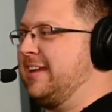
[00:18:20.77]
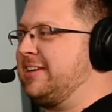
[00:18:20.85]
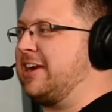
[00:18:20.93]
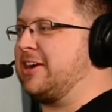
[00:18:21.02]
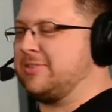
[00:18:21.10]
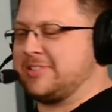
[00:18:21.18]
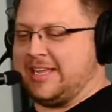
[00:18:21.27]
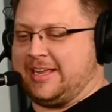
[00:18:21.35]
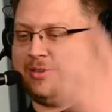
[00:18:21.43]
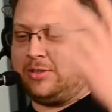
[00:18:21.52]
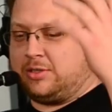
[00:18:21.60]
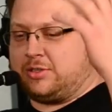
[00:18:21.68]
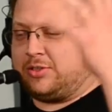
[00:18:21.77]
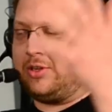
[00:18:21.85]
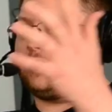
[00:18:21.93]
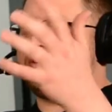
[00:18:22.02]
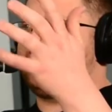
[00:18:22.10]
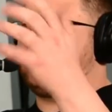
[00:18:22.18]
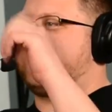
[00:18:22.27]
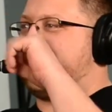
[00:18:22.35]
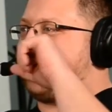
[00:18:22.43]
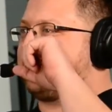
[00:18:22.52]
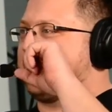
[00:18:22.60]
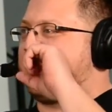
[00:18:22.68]
And Garrett was like, dude, you don't
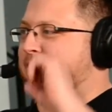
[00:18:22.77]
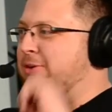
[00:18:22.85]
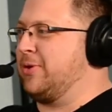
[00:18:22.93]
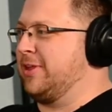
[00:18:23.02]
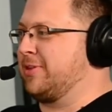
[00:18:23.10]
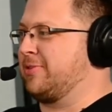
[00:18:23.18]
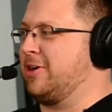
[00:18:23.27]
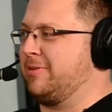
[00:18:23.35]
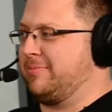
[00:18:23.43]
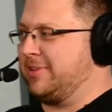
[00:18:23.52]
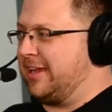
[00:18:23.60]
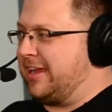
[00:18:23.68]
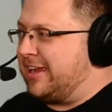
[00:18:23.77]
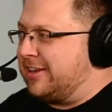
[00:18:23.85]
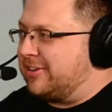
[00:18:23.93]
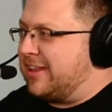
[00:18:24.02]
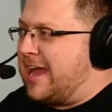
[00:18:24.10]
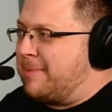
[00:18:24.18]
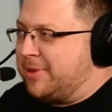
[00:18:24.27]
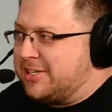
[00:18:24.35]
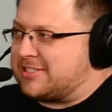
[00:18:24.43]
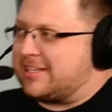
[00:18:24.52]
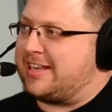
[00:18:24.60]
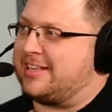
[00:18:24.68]
have to let it coil and rope in your lap. You can
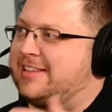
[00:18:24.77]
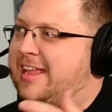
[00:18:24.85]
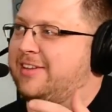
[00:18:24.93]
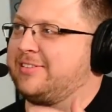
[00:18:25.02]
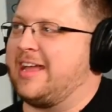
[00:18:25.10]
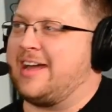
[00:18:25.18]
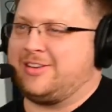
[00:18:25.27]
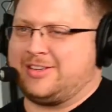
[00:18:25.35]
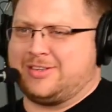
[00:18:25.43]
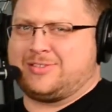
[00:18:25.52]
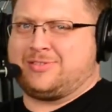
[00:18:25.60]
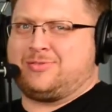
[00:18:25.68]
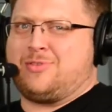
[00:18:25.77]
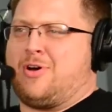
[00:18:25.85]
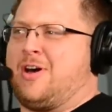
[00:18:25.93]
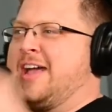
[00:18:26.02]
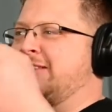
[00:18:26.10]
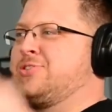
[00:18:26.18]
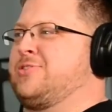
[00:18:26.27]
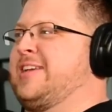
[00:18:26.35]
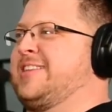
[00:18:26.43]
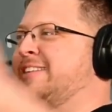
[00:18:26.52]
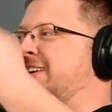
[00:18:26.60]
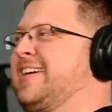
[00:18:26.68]
just let it dangle down. He goes, oh, that's too
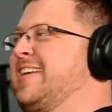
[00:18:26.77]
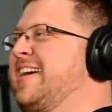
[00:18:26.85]
easy.